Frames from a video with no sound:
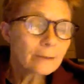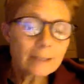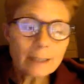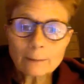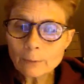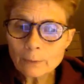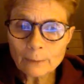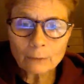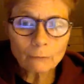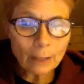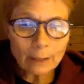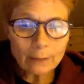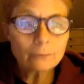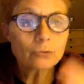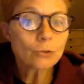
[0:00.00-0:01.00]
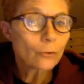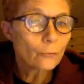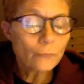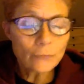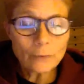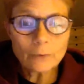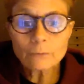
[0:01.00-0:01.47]
temperament, right?
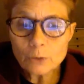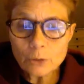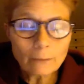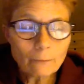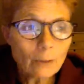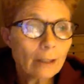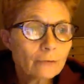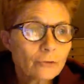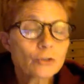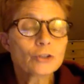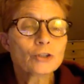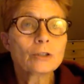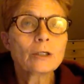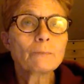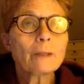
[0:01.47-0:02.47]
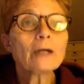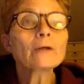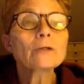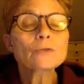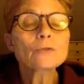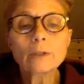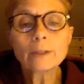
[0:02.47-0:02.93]
So a
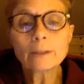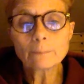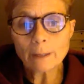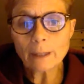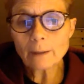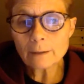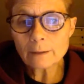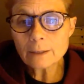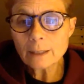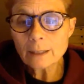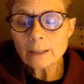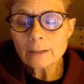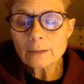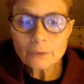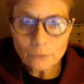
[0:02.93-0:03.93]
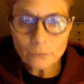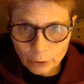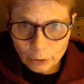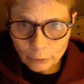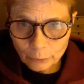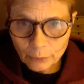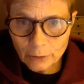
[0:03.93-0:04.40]
parent is going to parent different
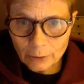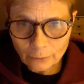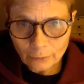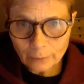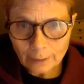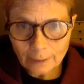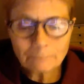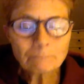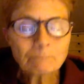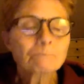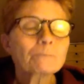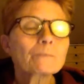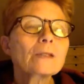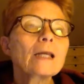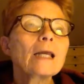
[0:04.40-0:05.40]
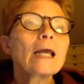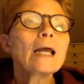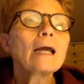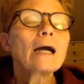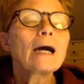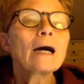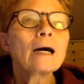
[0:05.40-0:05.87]
children differently.
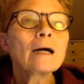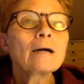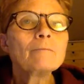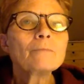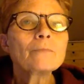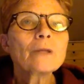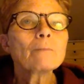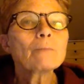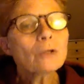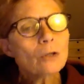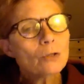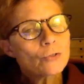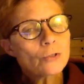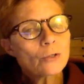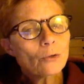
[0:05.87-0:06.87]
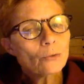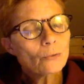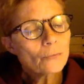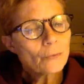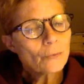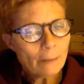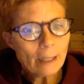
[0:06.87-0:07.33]
But also
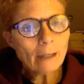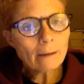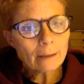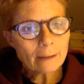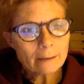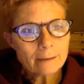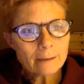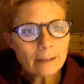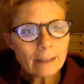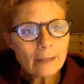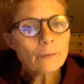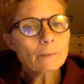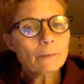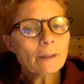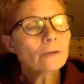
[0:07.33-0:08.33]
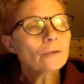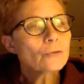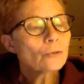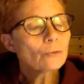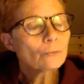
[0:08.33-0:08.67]
the parent and the parent's